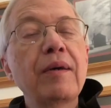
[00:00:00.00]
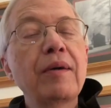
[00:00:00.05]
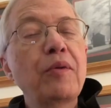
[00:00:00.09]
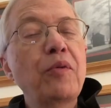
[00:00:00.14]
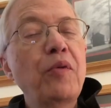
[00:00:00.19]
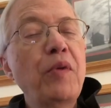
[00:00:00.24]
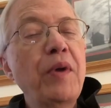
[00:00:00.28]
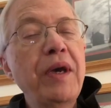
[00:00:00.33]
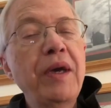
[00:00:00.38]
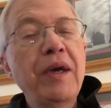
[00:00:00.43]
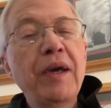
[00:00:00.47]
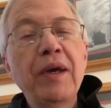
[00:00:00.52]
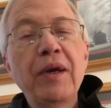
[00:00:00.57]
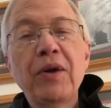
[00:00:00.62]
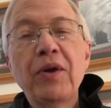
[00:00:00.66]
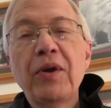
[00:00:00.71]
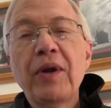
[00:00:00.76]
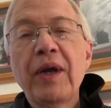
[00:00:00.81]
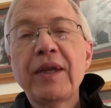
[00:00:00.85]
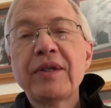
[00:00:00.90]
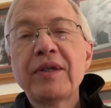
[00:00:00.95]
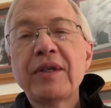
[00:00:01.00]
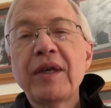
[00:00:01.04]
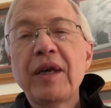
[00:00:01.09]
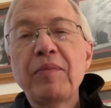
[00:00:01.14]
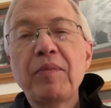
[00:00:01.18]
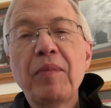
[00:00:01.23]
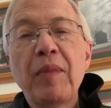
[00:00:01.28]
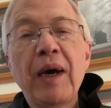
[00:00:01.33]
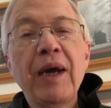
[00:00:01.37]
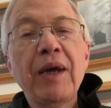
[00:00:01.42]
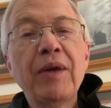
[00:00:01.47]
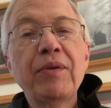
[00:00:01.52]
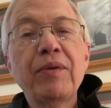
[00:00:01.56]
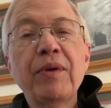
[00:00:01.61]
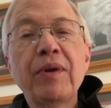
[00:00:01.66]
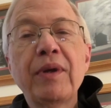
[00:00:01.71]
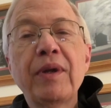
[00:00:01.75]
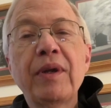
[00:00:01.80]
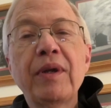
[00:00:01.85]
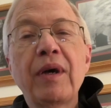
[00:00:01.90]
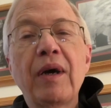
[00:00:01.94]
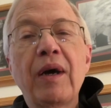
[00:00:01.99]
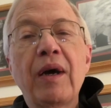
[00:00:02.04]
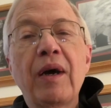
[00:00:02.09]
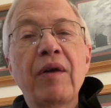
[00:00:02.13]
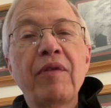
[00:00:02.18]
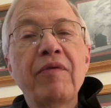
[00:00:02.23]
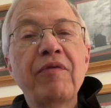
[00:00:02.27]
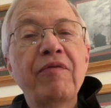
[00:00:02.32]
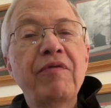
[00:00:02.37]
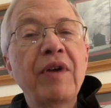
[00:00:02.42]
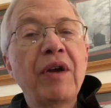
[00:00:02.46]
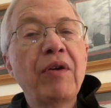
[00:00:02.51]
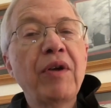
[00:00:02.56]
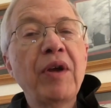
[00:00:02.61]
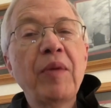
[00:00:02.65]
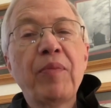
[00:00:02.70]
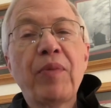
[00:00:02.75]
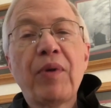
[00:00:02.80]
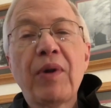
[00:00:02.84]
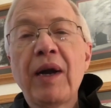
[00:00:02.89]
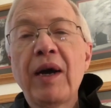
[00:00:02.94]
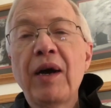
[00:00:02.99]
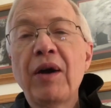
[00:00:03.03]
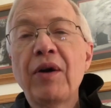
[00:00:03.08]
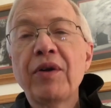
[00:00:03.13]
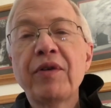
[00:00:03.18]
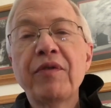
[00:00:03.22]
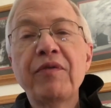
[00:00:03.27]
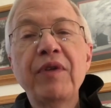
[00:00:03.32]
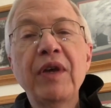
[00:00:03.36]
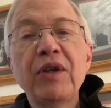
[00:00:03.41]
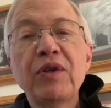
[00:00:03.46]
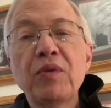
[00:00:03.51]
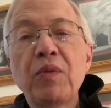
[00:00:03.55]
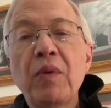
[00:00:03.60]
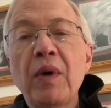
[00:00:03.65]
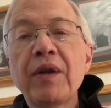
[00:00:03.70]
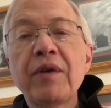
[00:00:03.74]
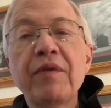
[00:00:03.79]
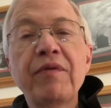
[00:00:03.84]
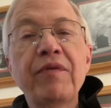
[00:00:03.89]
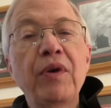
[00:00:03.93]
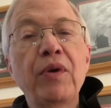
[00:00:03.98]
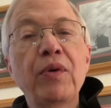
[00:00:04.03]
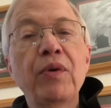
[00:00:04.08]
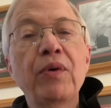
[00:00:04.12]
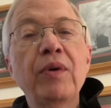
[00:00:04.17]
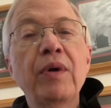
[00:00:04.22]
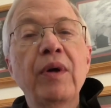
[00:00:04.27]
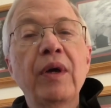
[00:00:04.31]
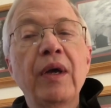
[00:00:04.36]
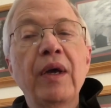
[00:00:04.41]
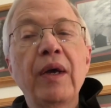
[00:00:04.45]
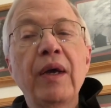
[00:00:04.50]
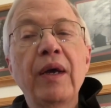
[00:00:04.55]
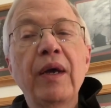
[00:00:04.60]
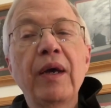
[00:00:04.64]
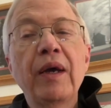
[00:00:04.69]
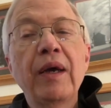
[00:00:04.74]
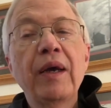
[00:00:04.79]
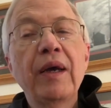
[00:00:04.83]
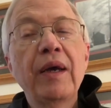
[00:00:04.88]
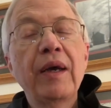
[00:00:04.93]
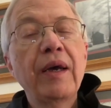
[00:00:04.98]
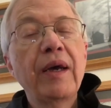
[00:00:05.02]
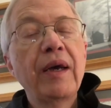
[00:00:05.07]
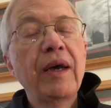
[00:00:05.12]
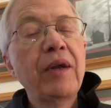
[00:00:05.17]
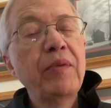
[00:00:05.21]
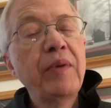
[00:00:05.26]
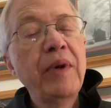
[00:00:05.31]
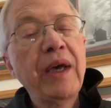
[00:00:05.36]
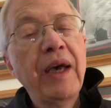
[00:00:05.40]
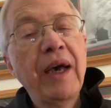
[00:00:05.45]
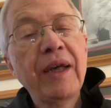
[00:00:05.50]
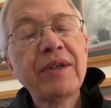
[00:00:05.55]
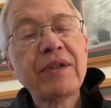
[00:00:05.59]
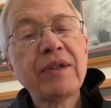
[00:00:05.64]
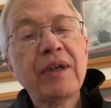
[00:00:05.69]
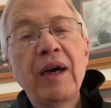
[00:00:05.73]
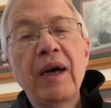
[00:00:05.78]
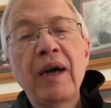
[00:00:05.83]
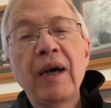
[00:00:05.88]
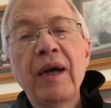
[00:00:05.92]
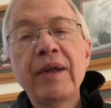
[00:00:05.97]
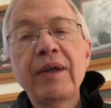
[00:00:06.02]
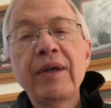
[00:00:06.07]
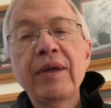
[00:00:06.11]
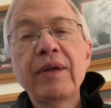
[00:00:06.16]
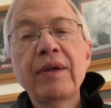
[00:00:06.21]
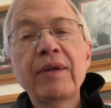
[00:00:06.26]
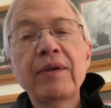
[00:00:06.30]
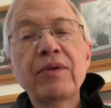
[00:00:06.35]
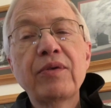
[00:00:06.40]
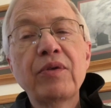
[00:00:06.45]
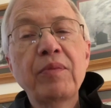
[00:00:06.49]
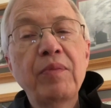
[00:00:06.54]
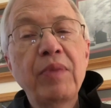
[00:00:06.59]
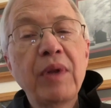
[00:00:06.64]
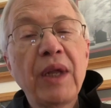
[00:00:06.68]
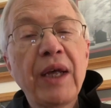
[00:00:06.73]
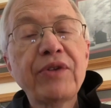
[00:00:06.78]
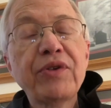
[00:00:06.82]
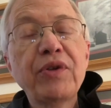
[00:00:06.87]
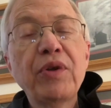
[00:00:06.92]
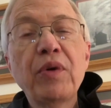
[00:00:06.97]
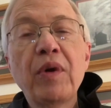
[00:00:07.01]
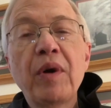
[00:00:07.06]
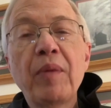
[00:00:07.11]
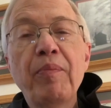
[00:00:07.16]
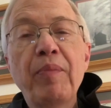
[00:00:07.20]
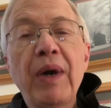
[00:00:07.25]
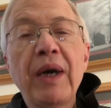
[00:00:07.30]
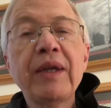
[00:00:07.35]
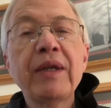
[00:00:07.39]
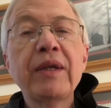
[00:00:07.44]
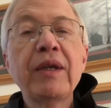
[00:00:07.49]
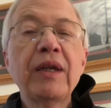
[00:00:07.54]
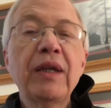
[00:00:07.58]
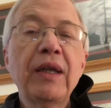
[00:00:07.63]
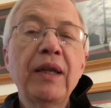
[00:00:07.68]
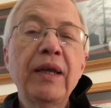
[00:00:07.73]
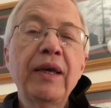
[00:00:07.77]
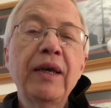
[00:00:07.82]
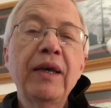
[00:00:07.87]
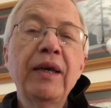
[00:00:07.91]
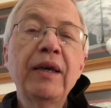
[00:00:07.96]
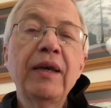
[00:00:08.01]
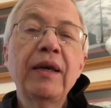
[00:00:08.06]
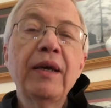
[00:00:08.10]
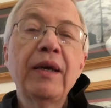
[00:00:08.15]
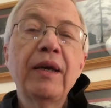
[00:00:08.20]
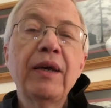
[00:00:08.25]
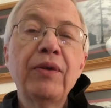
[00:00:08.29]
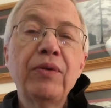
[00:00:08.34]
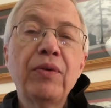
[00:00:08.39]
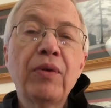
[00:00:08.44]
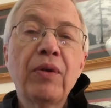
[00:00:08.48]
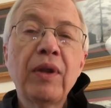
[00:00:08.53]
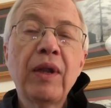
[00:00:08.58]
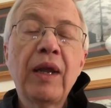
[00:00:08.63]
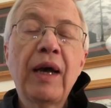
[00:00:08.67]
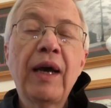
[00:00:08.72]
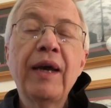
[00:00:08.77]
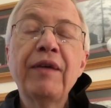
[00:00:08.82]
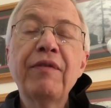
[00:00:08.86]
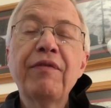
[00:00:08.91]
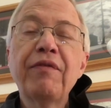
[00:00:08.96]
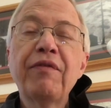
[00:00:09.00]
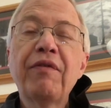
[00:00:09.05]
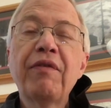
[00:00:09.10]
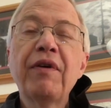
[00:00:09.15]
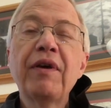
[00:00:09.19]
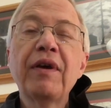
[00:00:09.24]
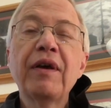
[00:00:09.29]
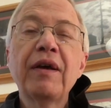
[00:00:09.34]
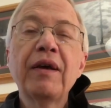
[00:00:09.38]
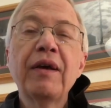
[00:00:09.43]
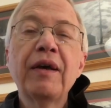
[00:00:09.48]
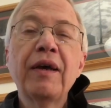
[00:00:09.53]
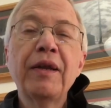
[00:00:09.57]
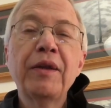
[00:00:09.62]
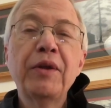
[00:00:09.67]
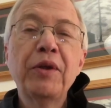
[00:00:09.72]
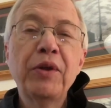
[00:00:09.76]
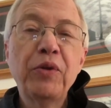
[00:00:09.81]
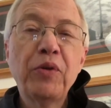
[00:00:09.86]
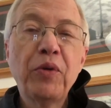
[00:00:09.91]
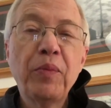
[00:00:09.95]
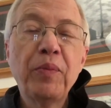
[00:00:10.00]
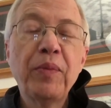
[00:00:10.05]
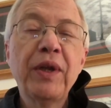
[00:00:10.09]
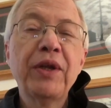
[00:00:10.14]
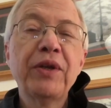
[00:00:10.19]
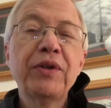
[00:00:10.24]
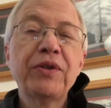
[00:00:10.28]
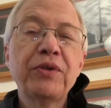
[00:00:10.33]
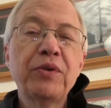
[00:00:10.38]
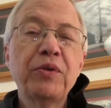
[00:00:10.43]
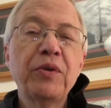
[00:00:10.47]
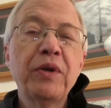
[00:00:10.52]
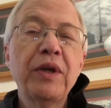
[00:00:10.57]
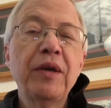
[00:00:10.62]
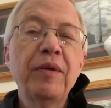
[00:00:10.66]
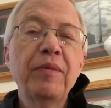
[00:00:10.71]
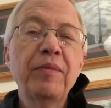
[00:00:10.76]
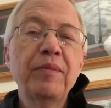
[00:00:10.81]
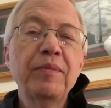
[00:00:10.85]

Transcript: We here at St. Meinrad are very proud of each one of you, and we ask God to bless you abundantly in your life and in your ministry.